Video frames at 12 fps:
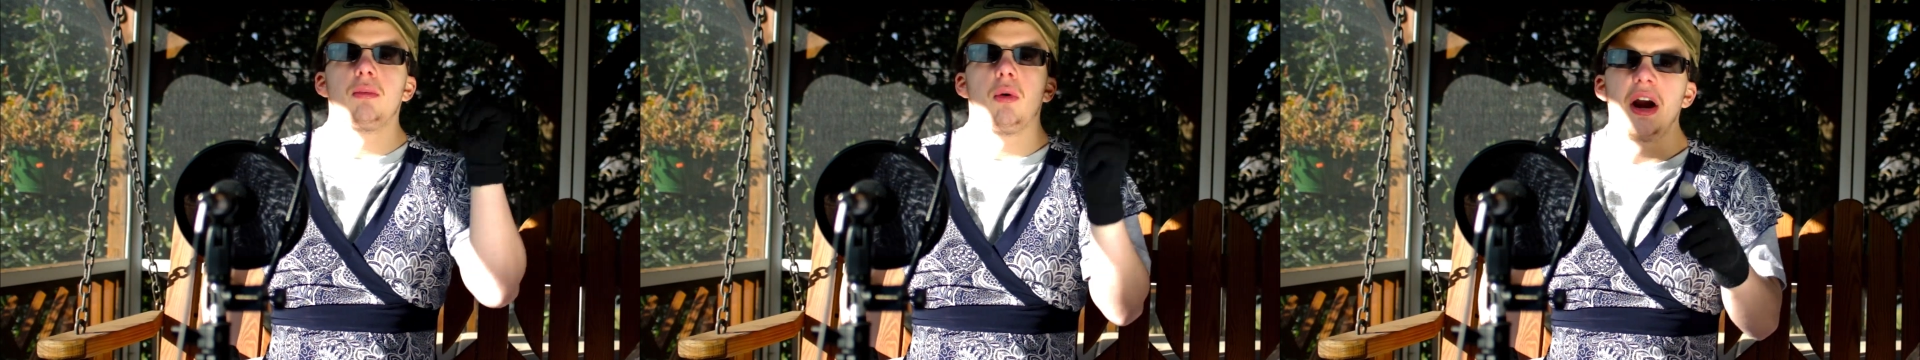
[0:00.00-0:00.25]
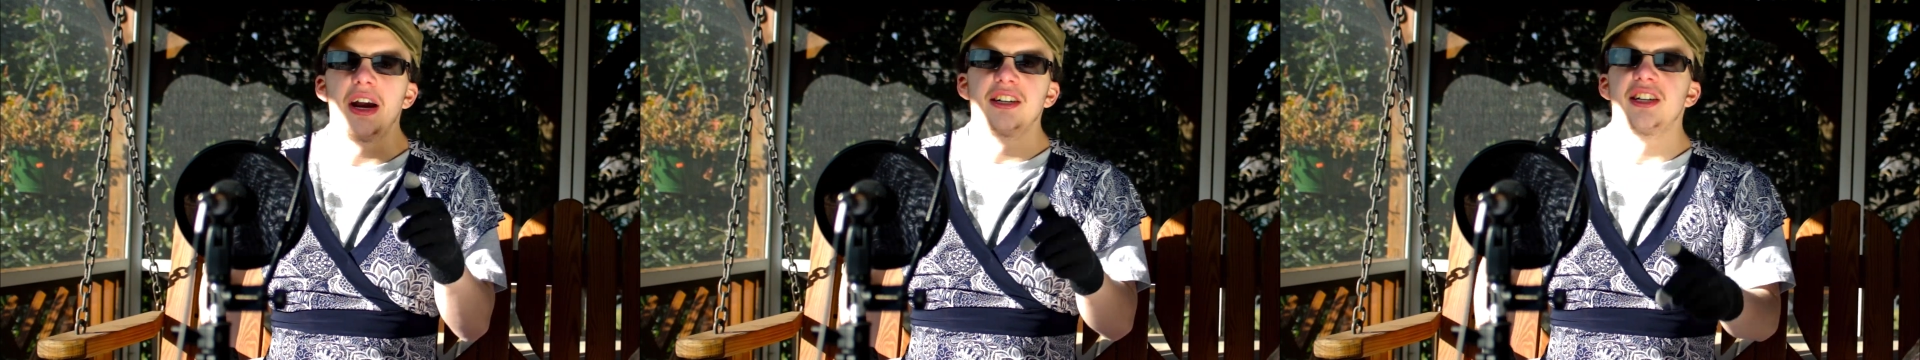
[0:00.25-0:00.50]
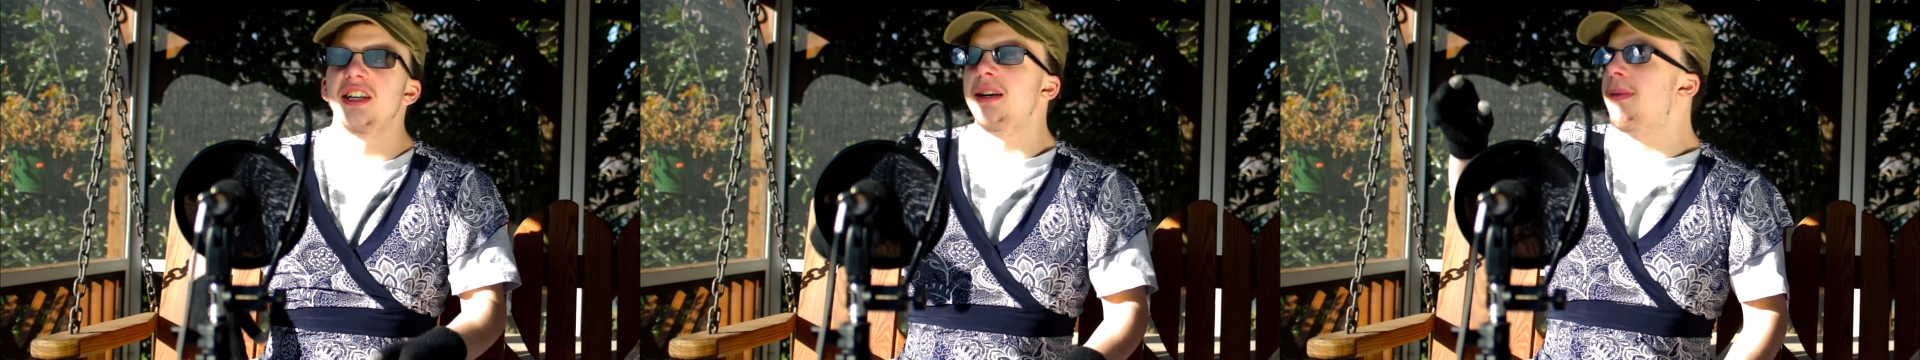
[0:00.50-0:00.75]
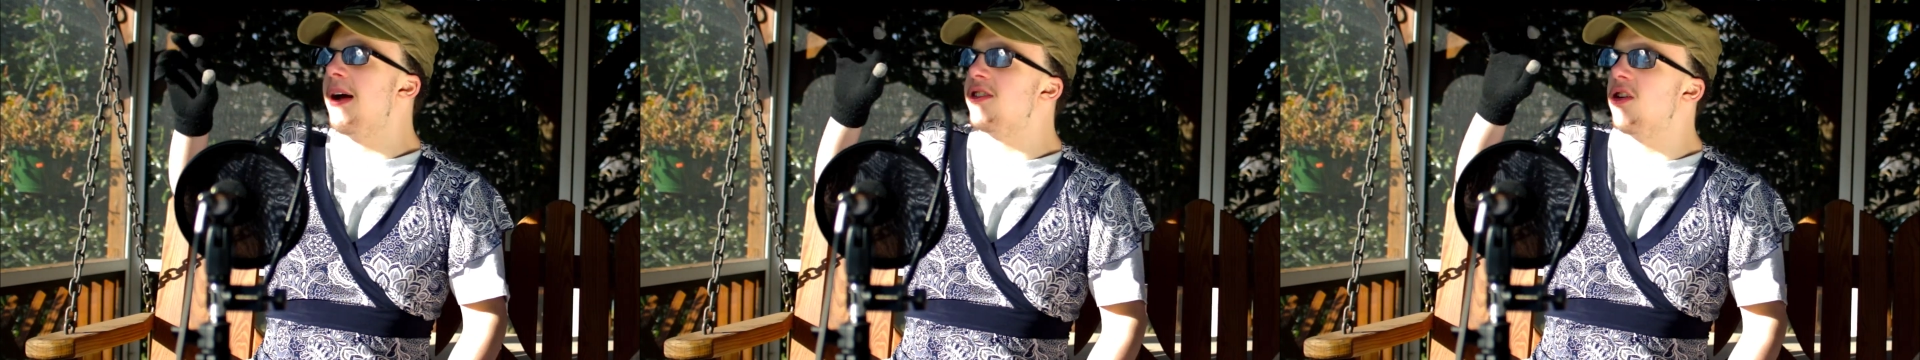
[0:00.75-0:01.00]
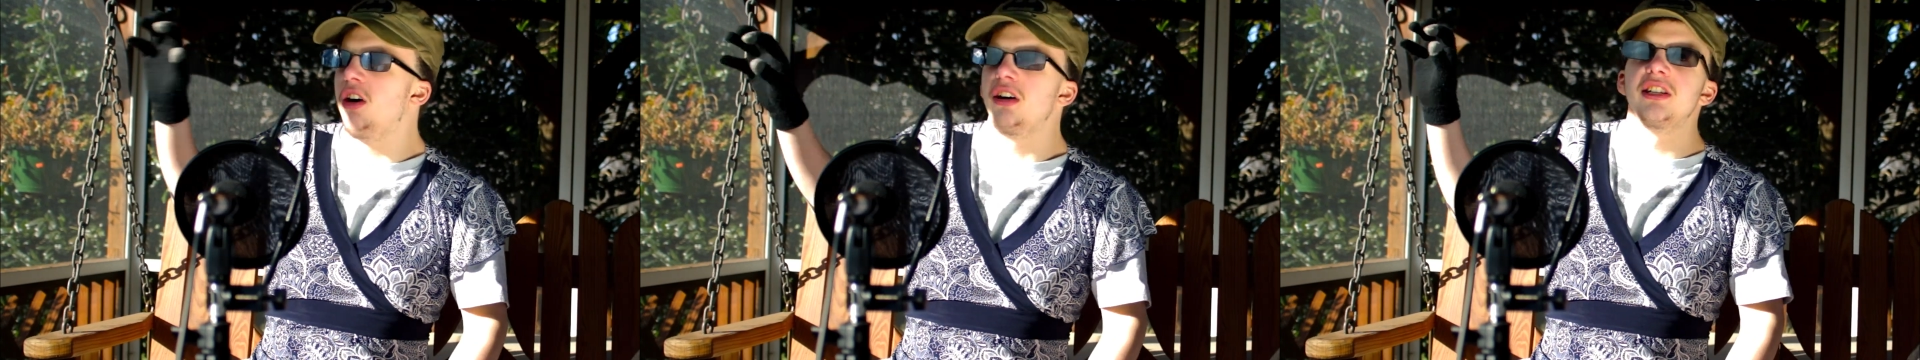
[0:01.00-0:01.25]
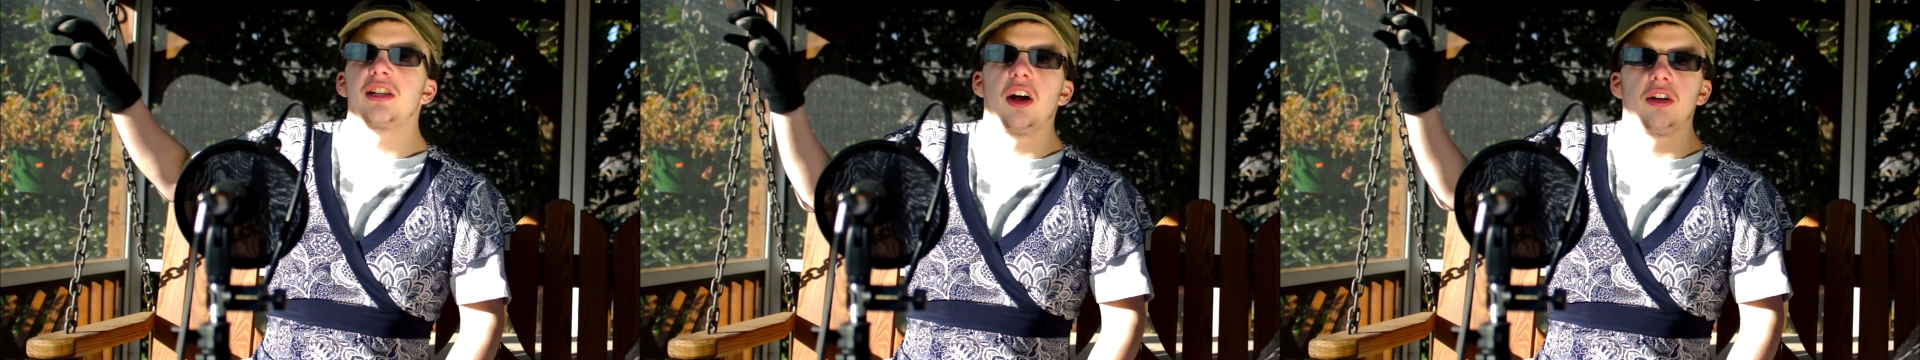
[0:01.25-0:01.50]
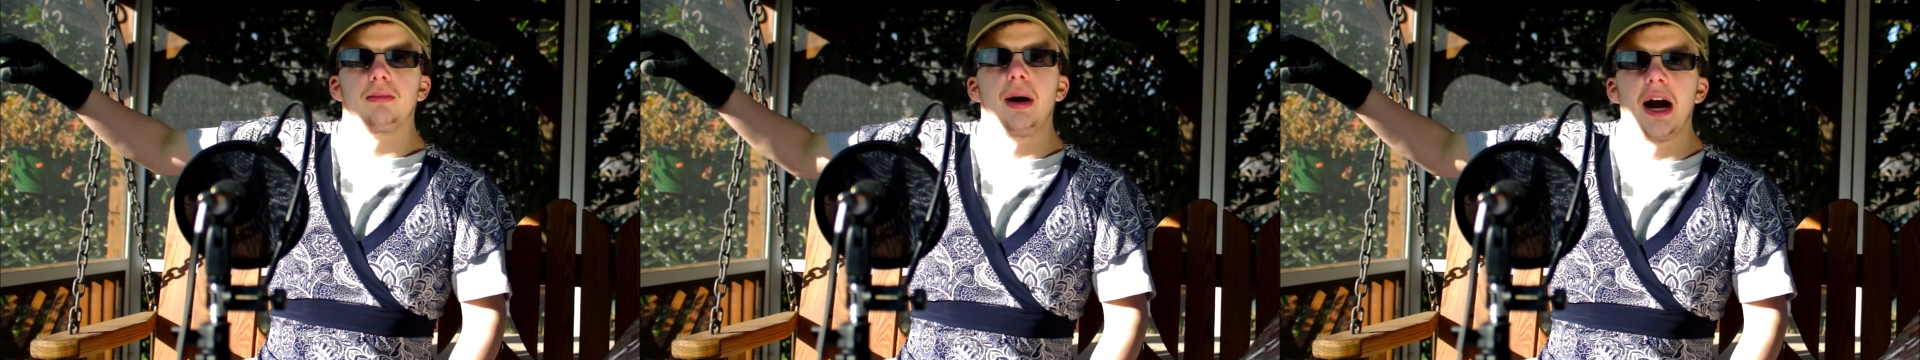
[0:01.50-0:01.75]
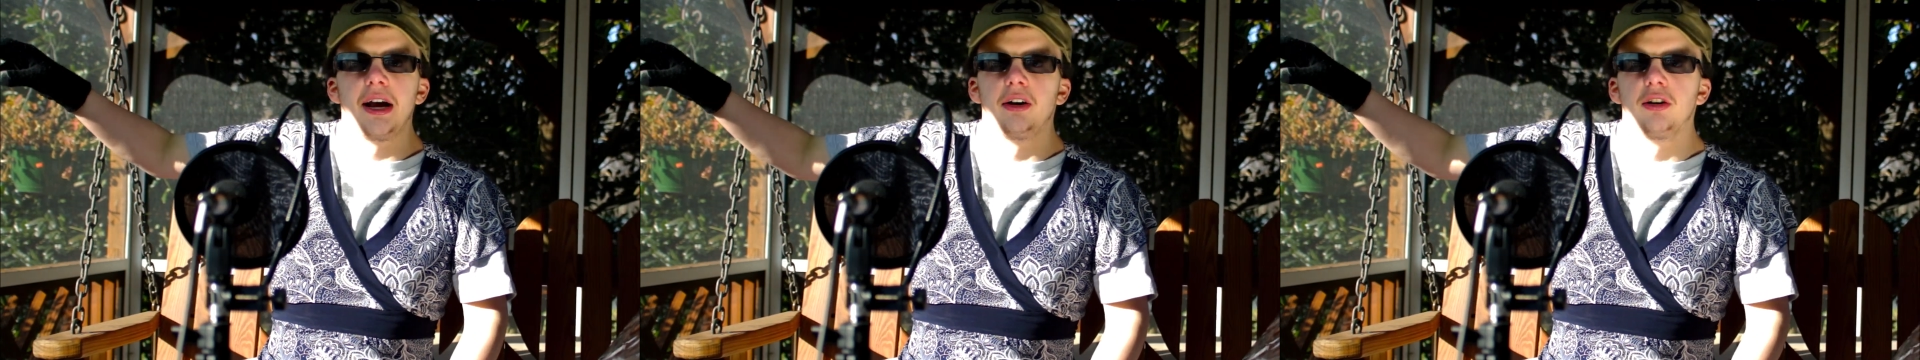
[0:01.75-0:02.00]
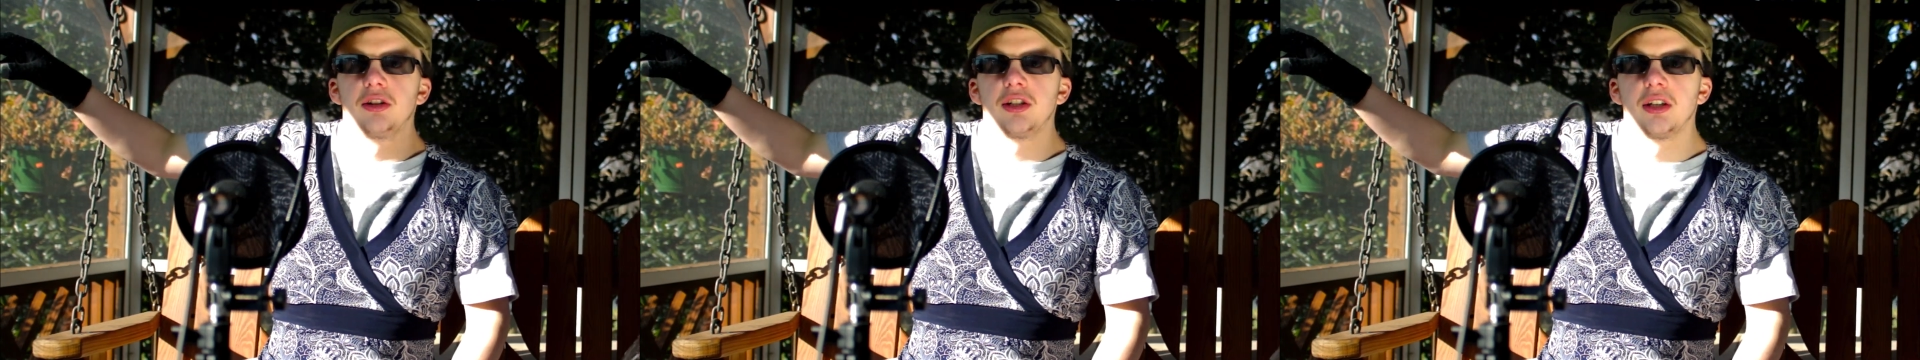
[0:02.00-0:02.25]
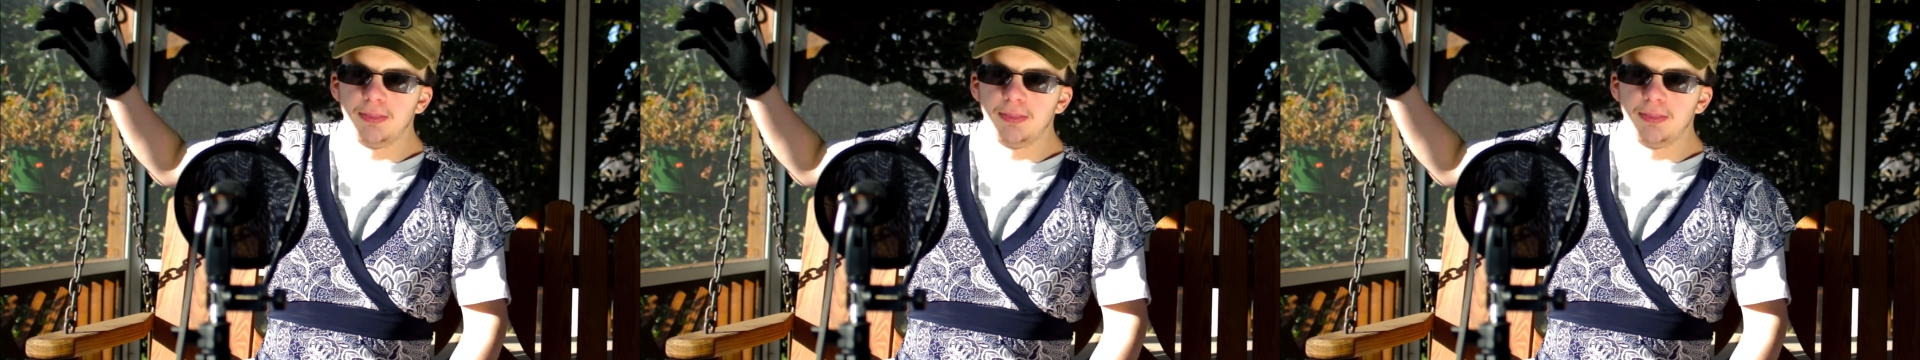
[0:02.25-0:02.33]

wages he pays all his other miners.